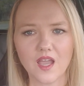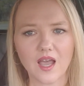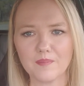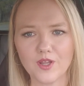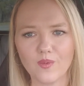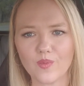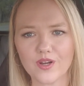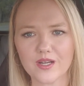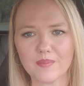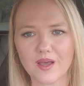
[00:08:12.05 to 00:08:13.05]
I'm not
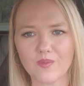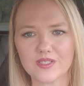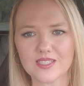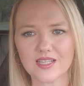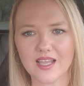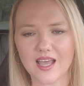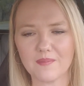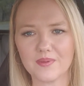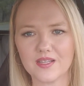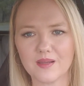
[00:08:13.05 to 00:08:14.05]
worried about what's going to
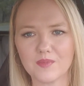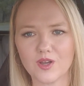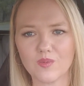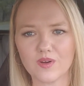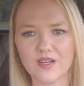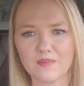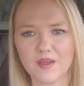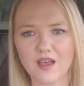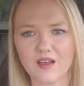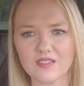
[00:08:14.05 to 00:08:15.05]
happen. I'm not worried
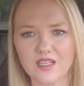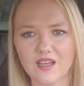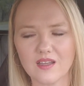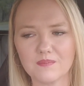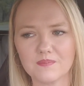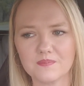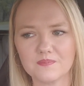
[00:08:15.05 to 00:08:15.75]
about, I'm